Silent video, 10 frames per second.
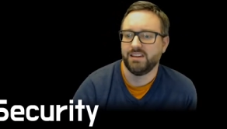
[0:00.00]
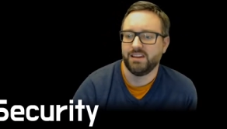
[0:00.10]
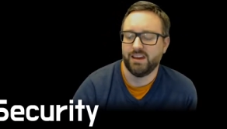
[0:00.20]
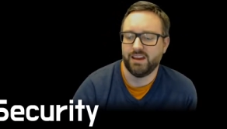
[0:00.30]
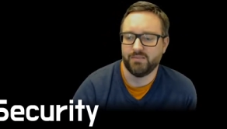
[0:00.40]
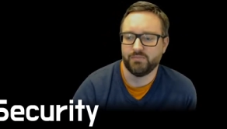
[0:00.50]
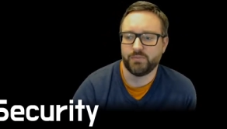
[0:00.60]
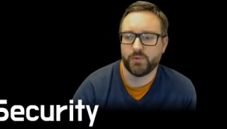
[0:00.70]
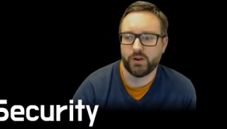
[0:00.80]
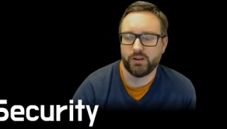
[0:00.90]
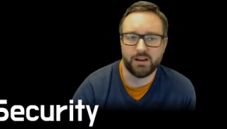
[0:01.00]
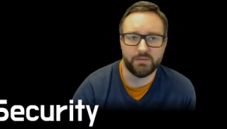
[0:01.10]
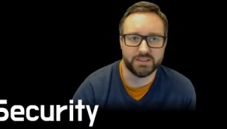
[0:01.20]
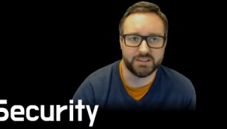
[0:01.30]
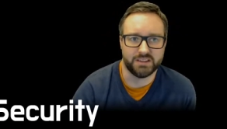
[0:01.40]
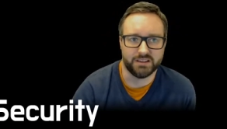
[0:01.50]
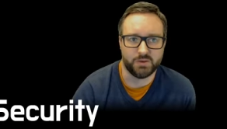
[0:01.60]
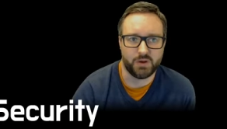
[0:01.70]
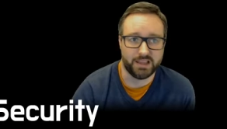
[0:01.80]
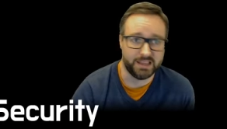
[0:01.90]
Um, programmers are
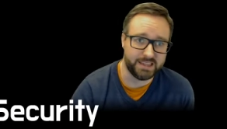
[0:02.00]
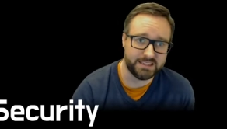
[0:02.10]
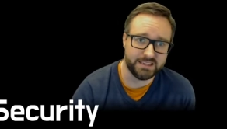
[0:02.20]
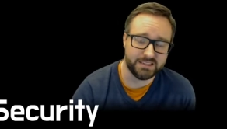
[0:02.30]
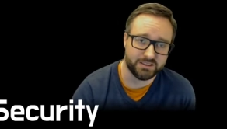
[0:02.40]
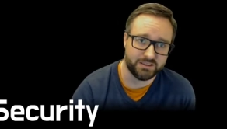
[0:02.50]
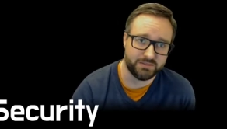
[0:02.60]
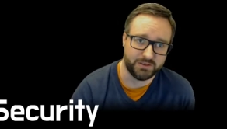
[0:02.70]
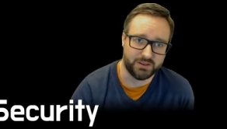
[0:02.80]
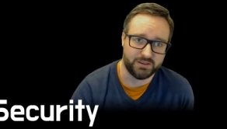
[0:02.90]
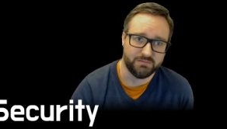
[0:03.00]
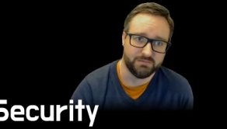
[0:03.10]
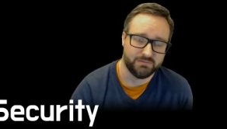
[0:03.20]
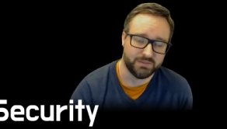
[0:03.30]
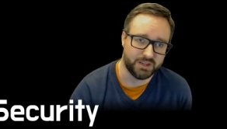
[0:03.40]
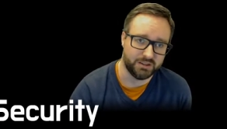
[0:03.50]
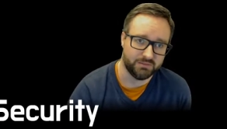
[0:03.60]
quite lazy, so if you, you know,